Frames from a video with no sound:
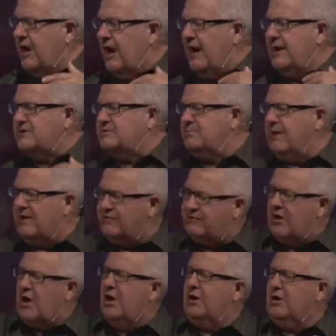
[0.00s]
eyes may
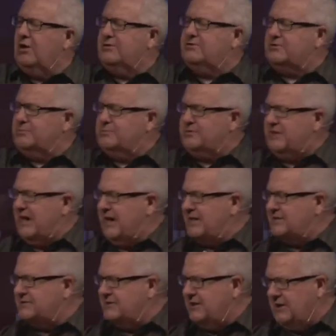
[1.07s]
fall on some
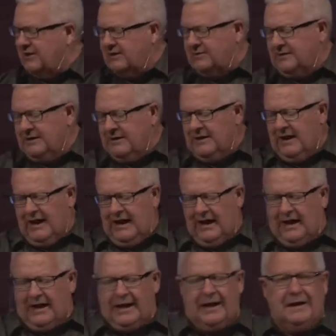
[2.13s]
things there
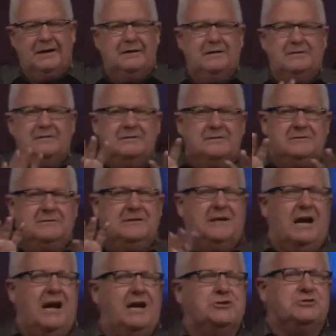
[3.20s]
to
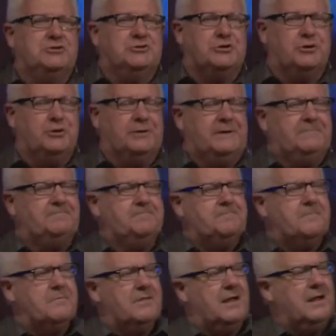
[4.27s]
guide you through it.
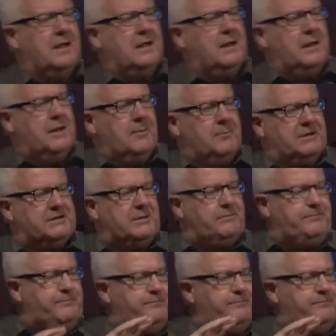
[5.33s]
But the